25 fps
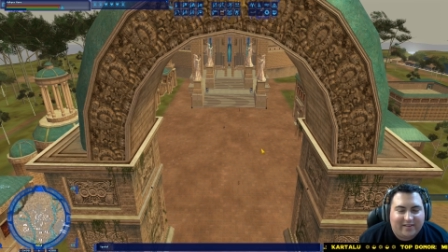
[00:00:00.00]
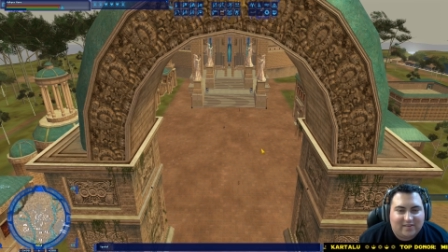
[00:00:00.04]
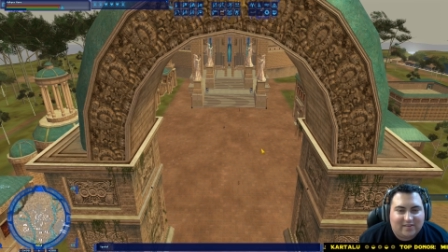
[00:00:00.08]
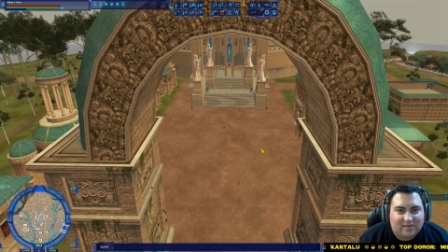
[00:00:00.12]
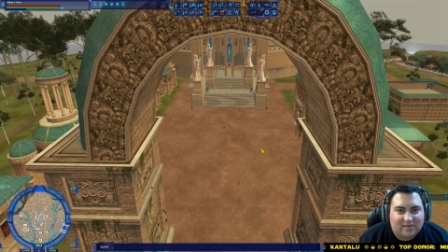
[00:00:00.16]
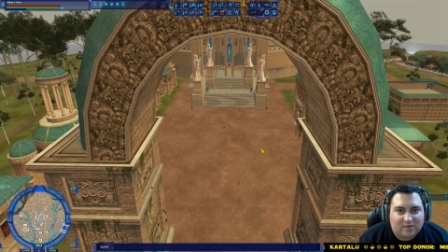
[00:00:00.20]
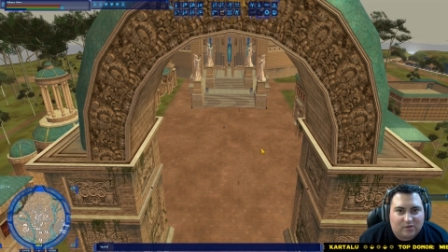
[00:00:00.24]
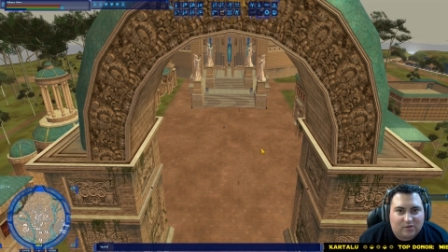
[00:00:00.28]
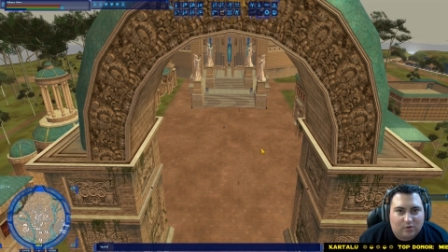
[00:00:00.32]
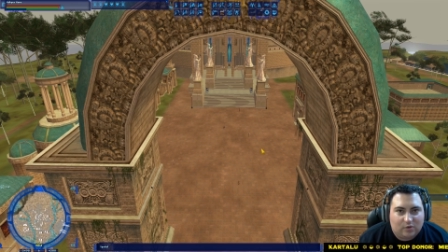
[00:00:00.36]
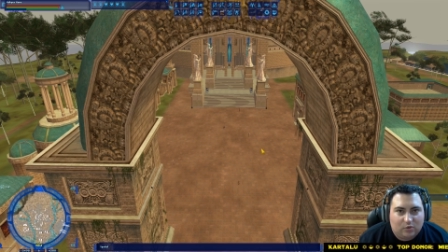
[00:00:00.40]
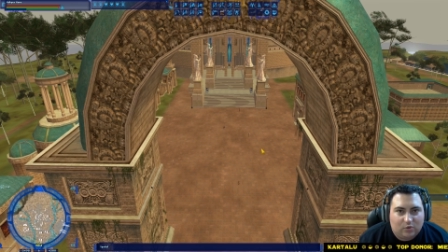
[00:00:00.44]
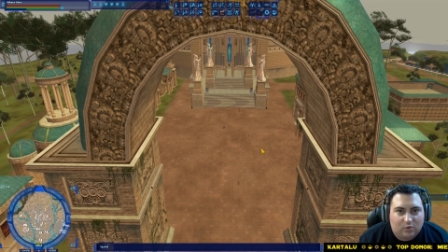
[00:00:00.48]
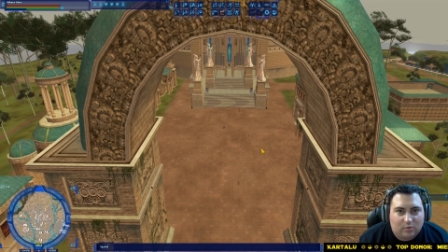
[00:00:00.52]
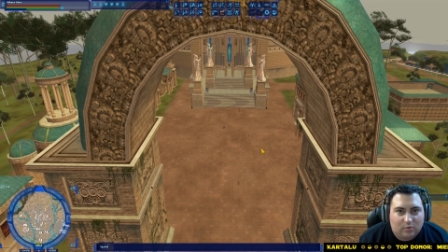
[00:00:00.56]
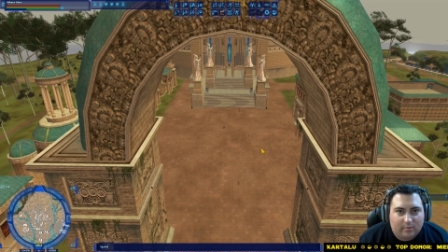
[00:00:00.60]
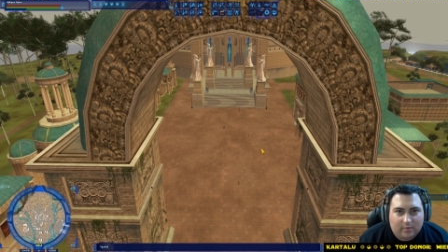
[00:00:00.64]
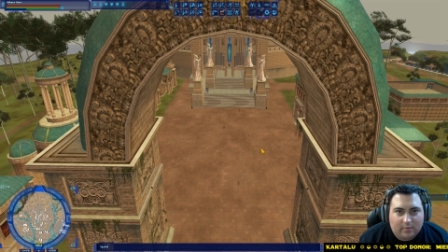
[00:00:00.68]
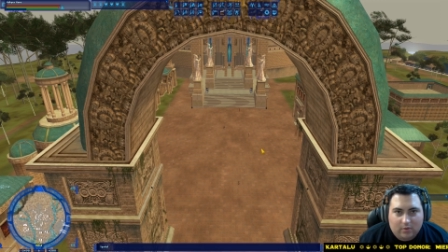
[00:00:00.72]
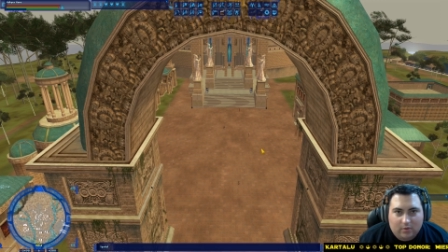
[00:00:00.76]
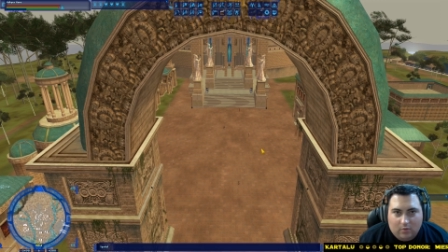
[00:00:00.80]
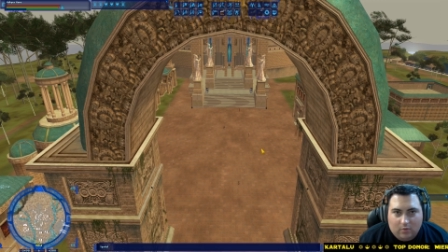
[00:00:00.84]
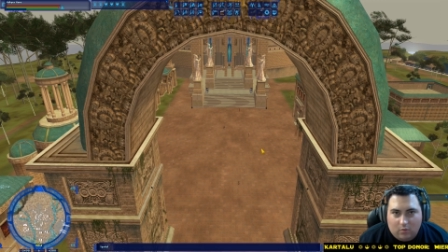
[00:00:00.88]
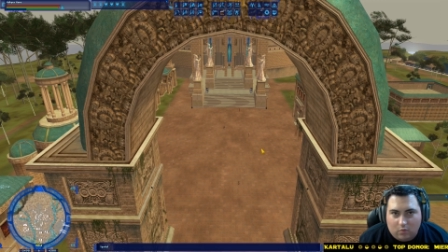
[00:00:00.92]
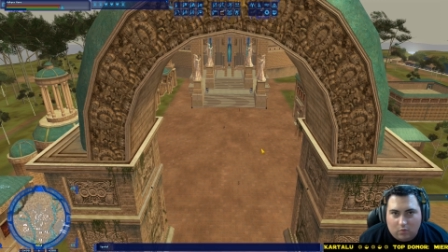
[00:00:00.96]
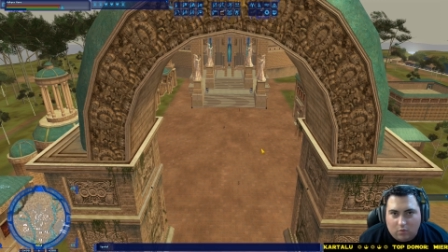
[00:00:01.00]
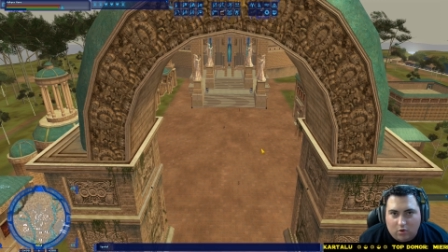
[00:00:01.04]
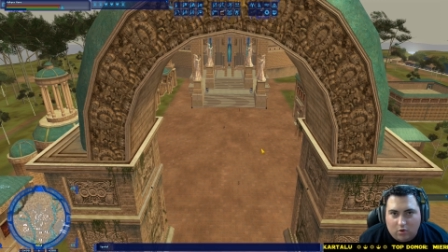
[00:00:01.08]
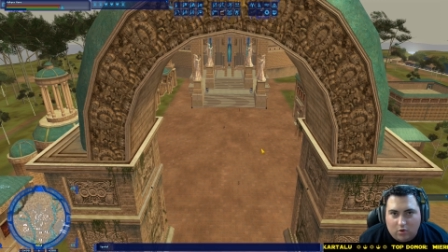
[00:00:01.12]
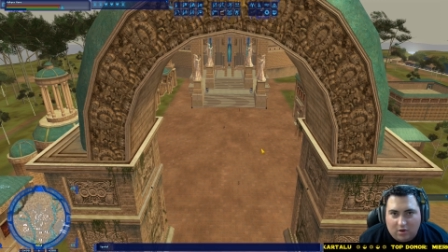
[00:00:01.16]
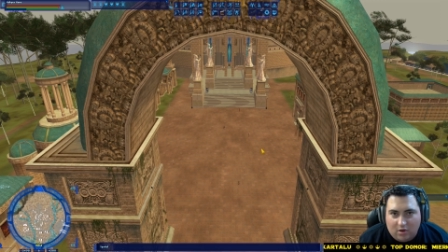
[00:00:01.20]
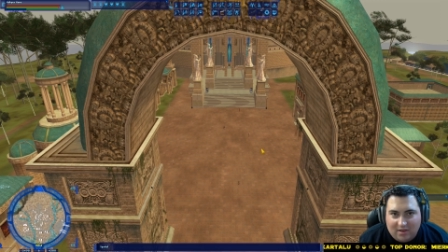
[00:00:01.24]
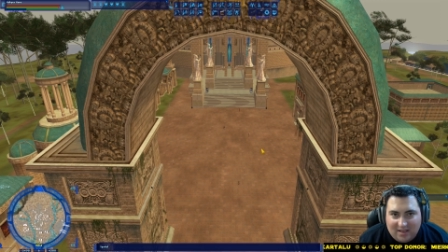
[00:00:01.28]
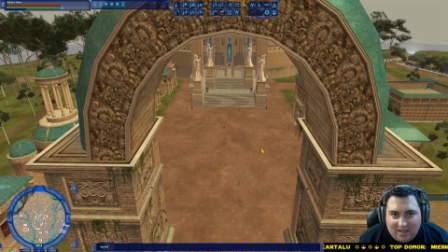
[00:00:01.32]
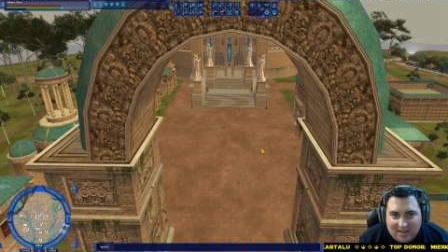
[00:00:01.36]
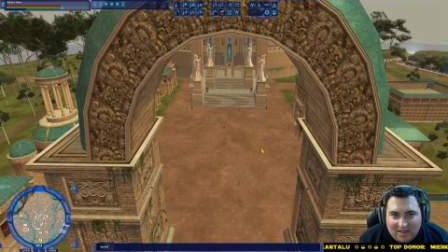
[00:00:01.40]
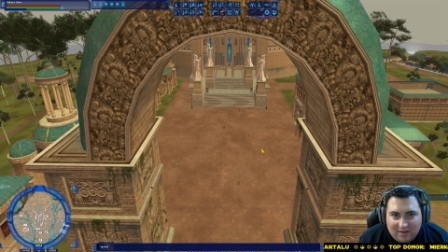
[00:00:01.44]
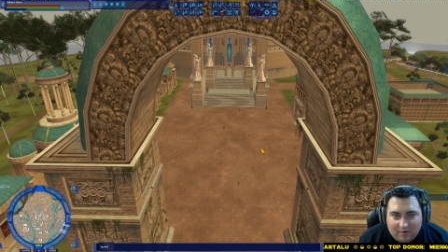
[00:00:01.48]
zoom
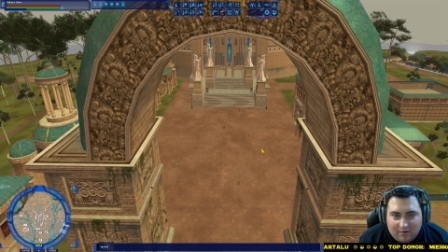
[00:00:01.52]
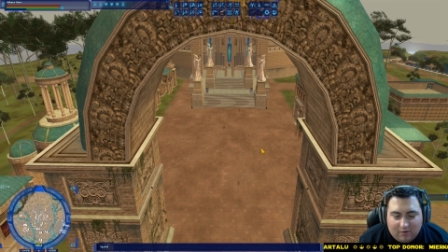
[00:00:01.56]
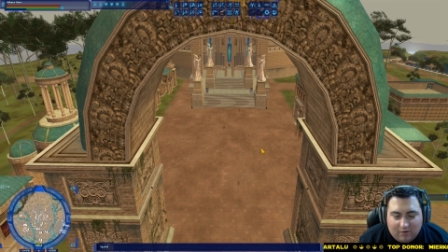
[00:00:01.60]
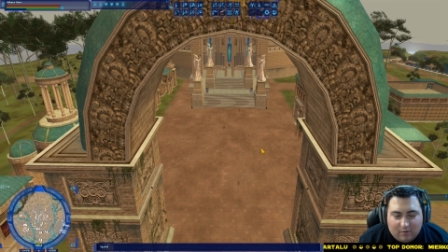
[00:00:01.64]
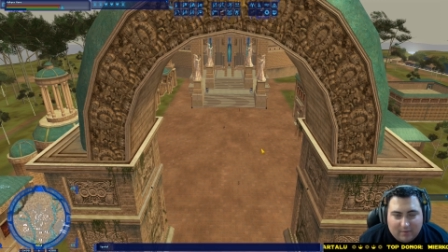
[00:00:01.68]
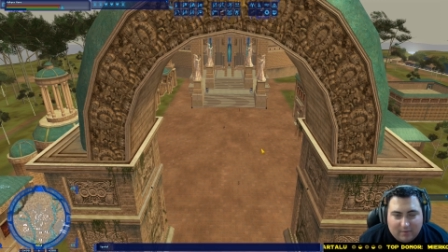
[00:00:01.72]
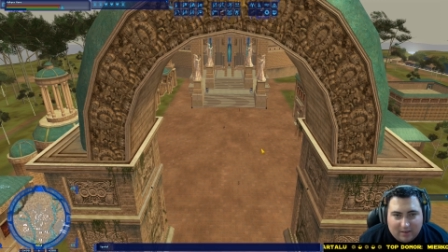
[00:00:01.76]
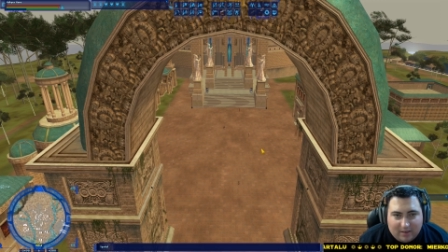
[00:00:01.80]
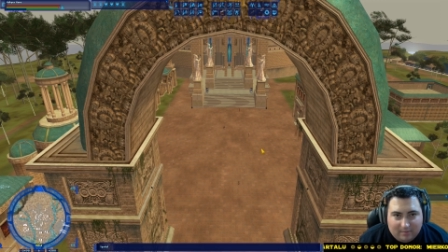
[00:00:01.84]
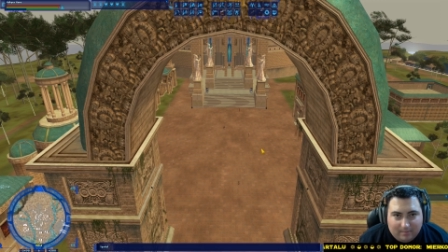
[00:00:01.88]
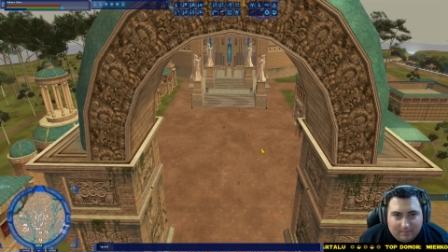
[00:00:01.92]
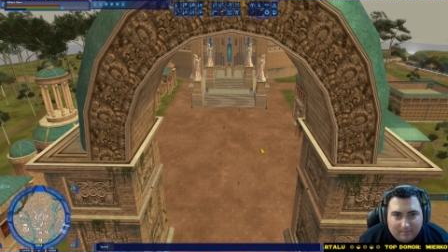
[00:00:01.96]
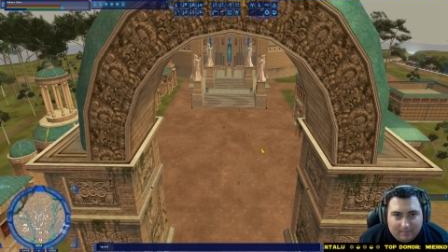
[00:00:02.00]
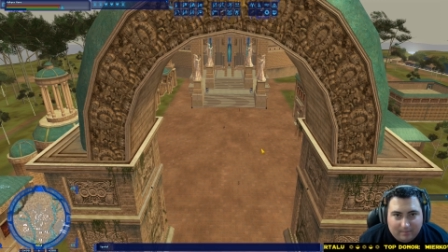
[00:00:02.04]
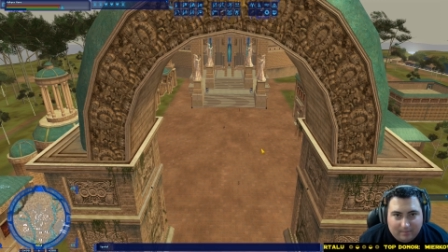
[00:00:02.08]
one increment